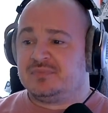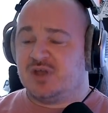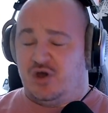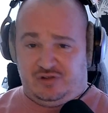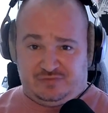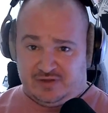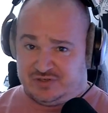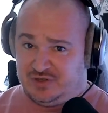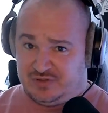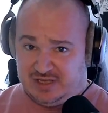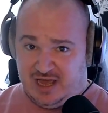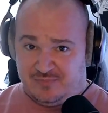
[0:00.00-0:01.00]
Huddersfield's the
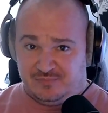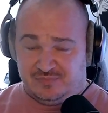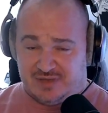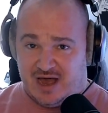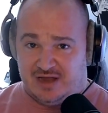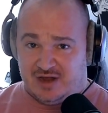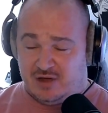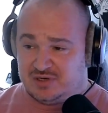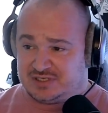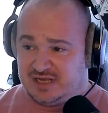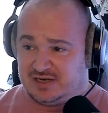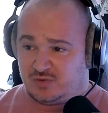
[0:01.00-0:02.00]
other game that I
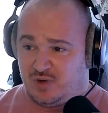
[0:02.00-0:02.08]
noticed it in,